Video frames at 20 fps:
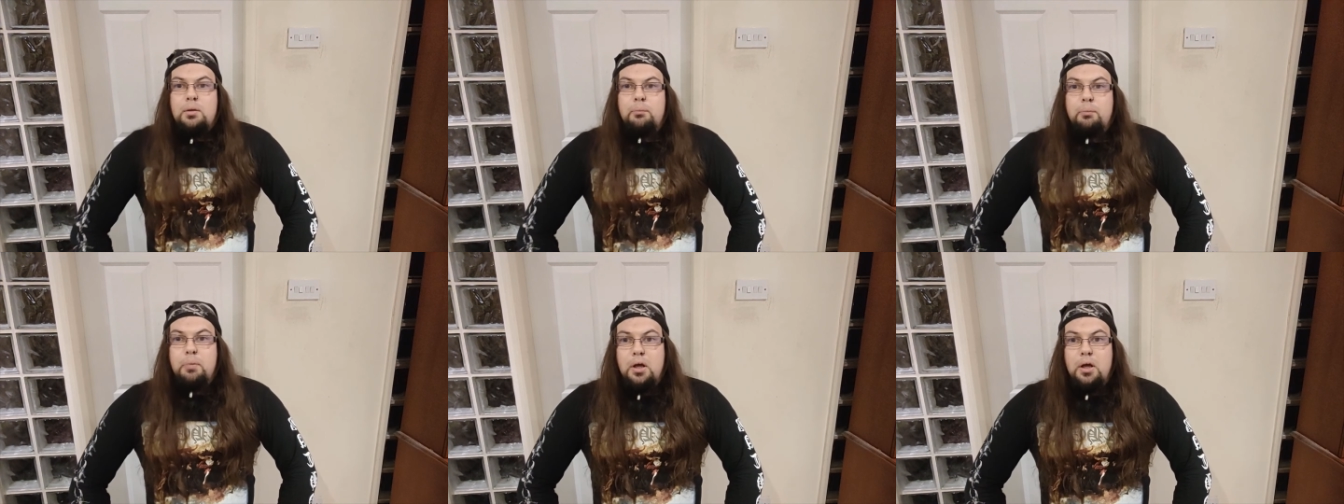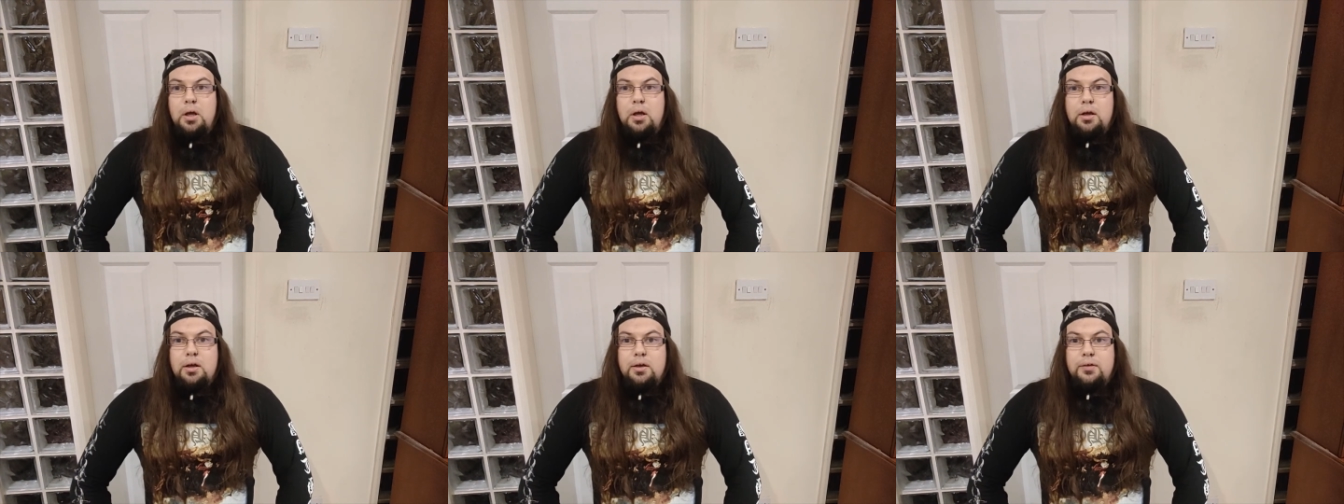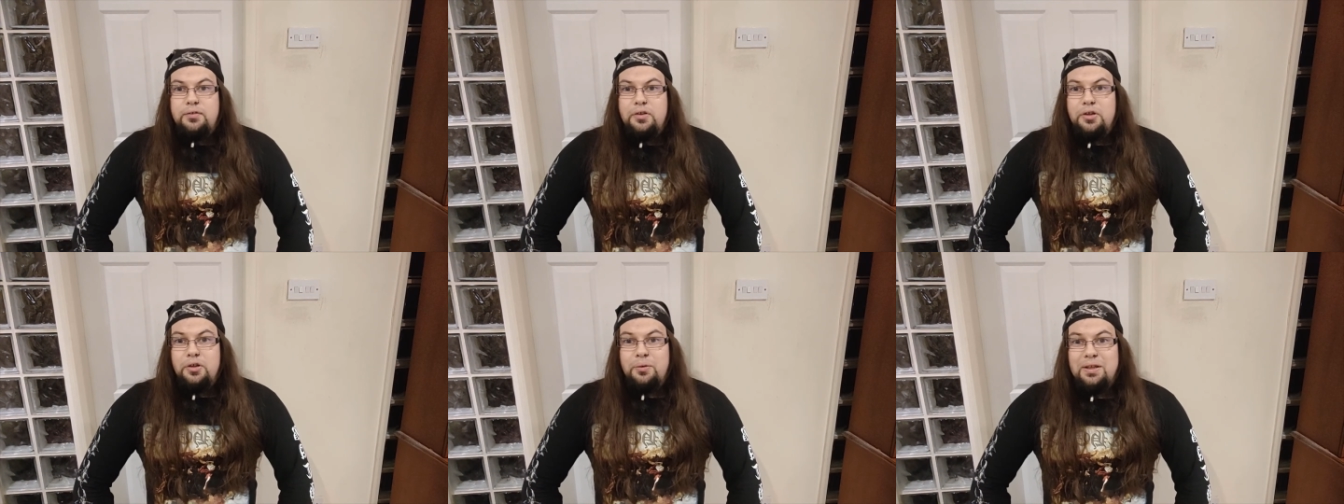But a
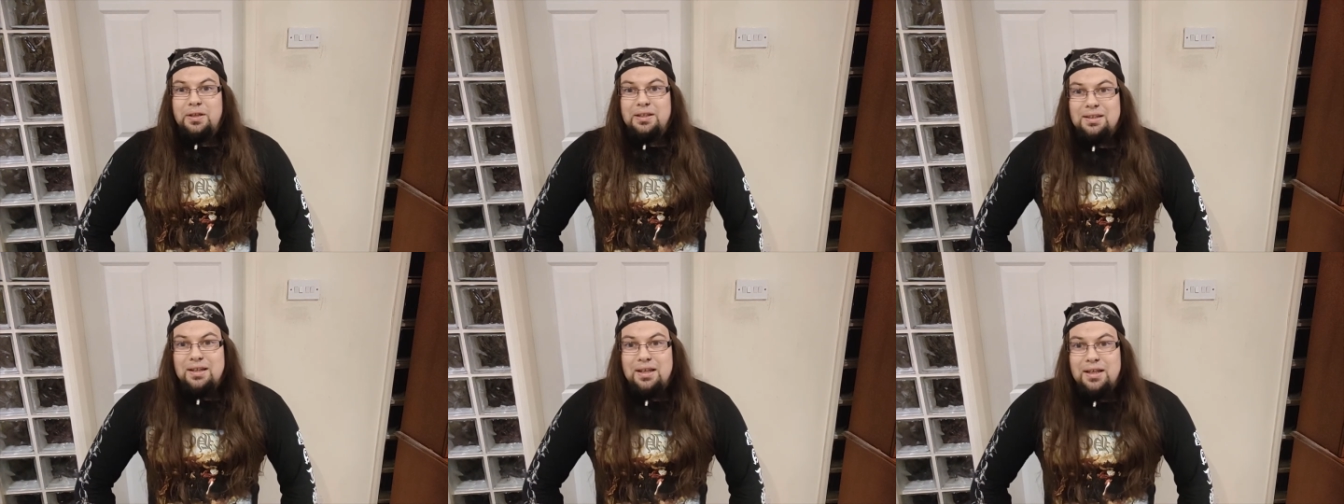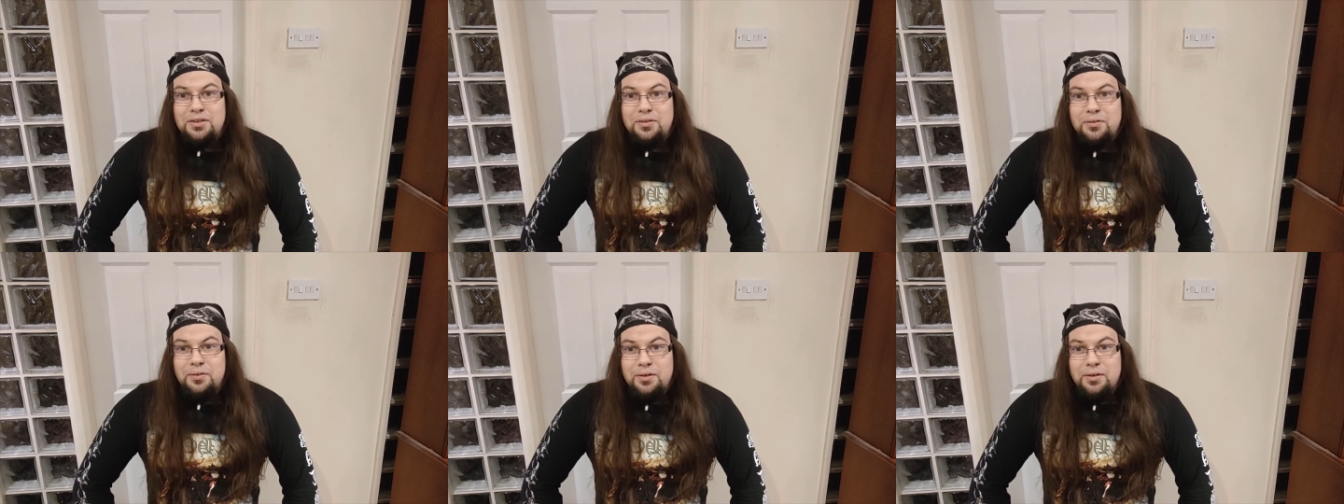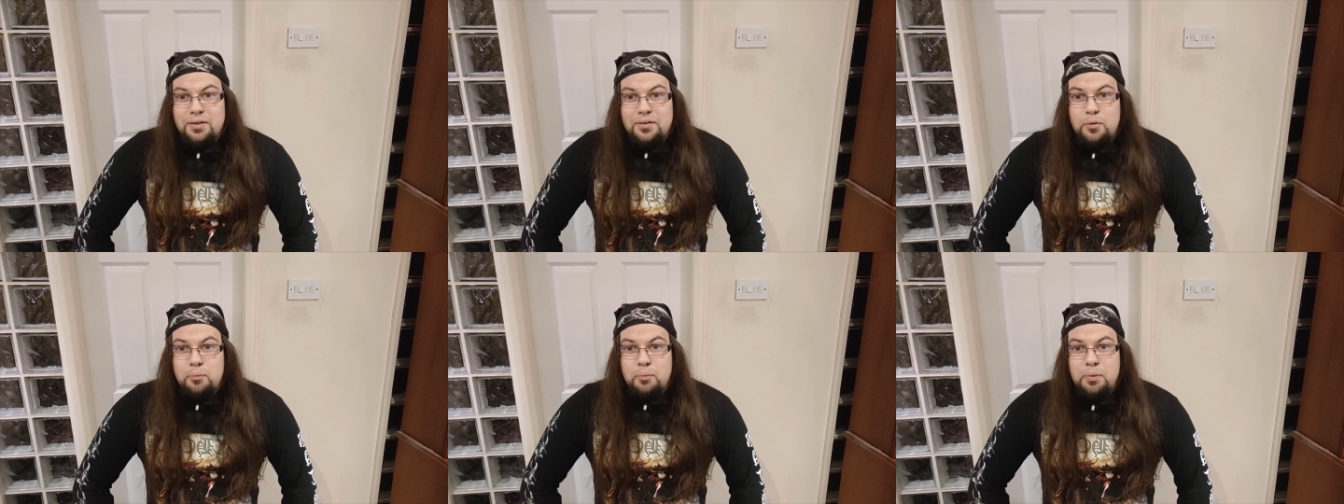few weeks later it
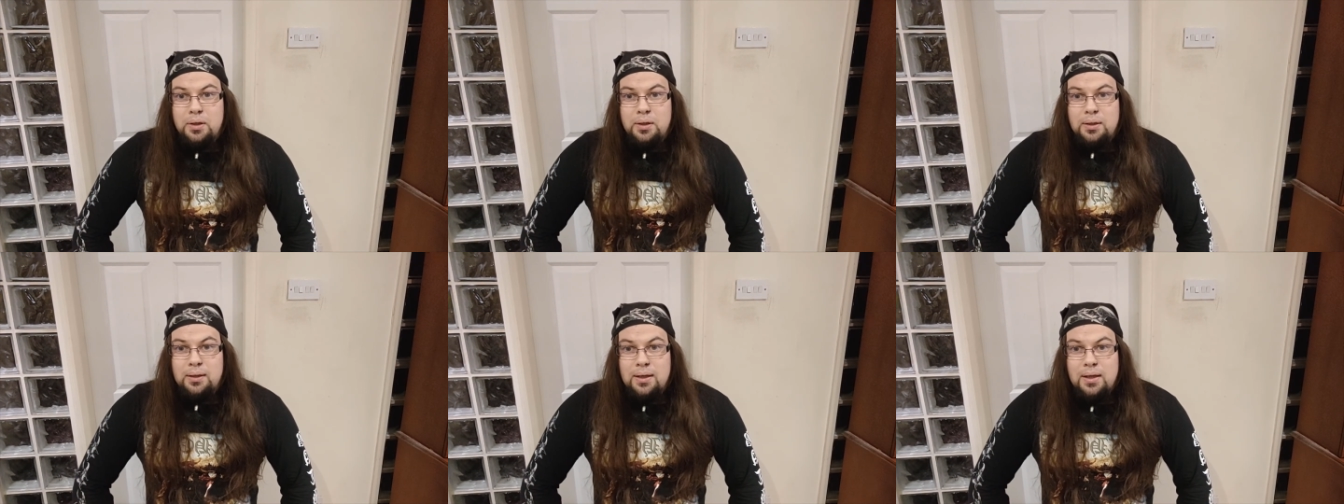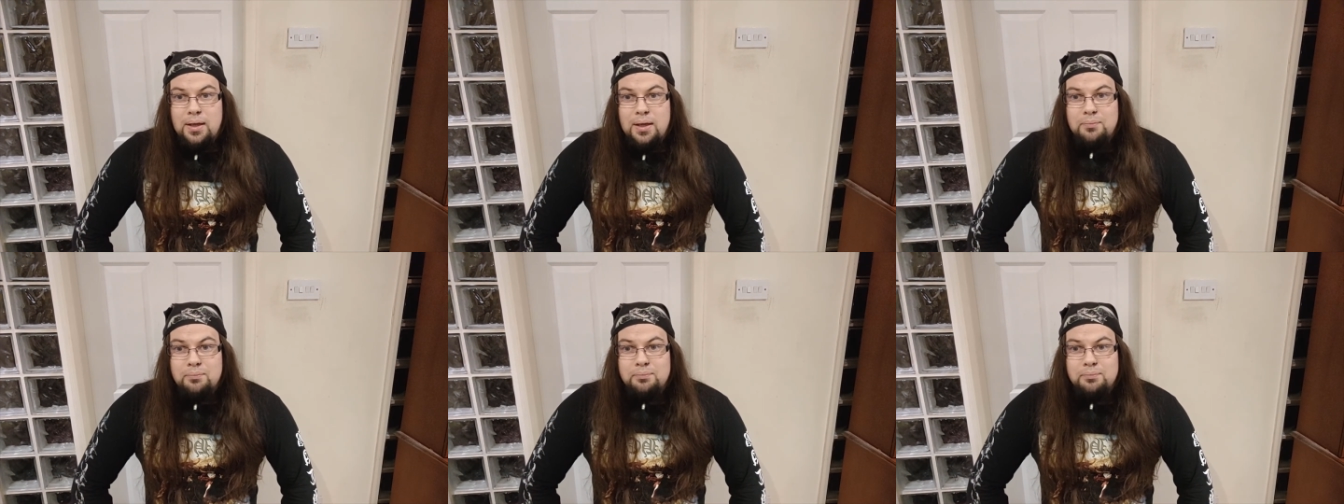disappeared again.